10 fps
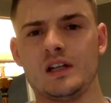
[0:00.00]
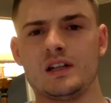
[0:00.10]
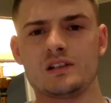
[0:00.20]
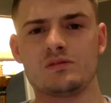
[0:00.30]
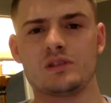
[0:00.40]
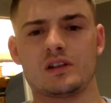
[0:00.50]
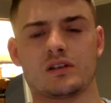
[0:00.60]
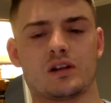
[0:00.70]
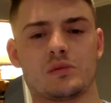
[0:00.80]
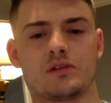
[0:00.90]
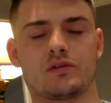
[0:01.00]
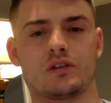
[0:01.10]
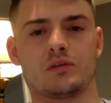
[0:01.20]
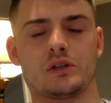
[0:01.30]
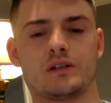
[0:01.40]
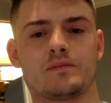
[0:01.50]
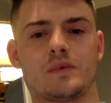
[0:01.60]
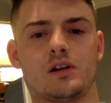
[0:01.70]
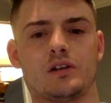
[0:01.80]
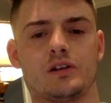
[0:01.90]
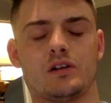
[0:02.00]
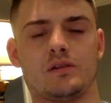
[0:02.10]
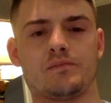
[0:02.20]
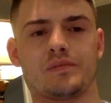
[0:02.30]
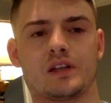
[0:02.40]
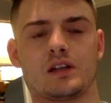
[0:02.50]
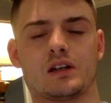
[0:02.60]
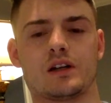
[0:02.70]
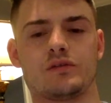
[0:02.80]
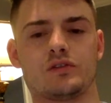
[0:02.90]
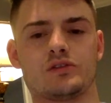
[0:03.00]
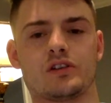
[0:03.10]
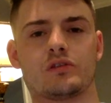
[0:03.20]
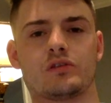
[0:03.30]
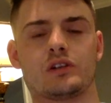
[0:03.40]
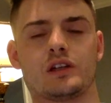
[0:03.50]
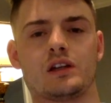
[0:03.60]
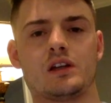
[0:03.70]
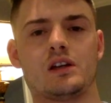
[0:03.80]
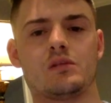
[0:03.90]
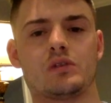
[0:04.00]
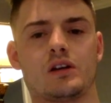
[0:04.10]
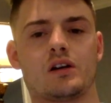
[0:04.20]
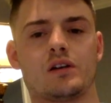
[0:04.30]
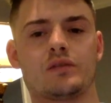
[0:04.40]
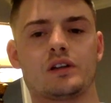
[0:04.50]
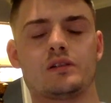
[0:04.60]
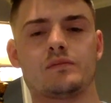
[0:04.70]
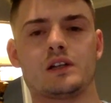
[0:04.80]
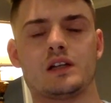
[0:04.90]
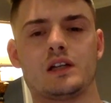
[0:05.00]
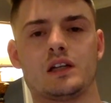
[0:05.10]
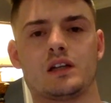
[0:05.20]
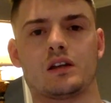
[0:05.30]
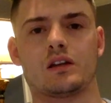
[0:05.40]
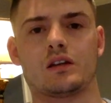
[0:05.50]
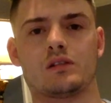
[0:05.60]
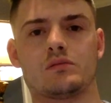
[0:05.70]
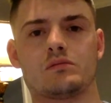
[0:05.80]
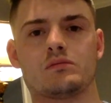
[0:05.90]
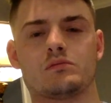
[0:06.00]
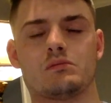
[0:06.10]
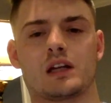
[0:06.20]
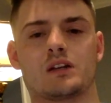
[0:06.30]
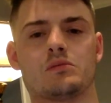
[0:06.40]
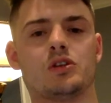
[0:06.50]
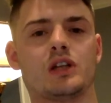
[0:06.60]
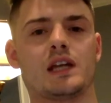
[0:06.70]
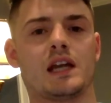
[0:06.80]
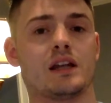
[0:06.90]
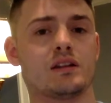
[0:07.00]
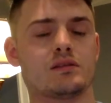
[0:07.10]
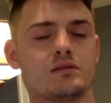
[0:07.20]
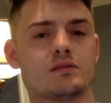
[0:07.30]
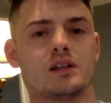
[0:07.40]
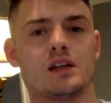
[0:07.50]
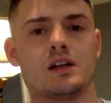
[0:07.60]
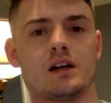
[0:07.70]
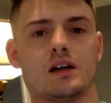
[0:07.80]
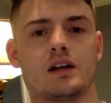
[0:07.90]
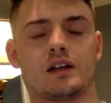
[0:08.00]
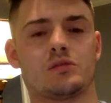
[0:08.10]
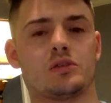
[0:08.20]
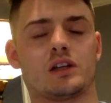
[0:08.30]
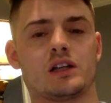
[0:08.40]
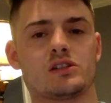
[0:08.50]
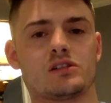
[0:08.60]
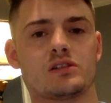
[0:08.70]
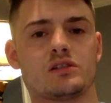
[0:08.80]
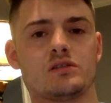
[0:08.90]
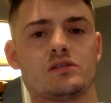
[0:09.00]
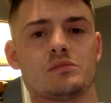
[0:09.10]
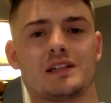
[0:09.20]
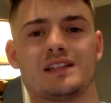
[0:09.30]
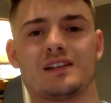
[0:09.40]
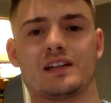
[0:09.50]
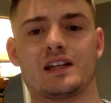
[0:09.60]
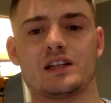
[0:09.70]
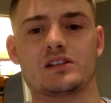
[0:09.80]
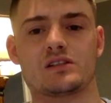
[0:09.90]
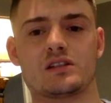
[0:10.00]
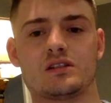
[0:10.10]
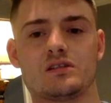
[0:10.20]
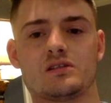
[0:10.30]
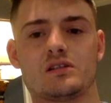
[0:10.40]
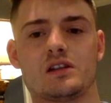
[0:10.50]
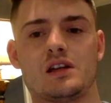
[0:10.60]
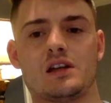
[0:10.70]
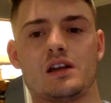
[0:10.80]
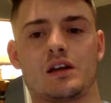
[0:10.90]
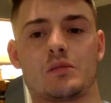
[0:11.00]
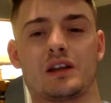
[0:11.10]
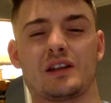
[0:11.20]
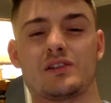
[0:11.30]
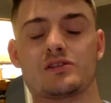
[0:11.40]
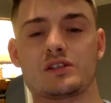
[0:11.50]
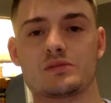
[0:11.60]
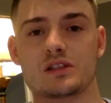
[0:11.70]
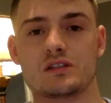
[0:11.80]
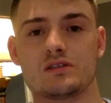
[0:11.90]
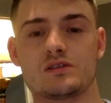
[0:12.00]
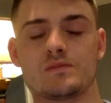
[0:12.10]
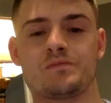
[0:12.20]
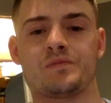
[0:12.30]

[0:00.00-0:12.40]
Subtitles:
This is one that I thought about for a little bit. All in all, I feel generally pretty confident in my communicating and communication skills, my delegation skills, and my leadership skills.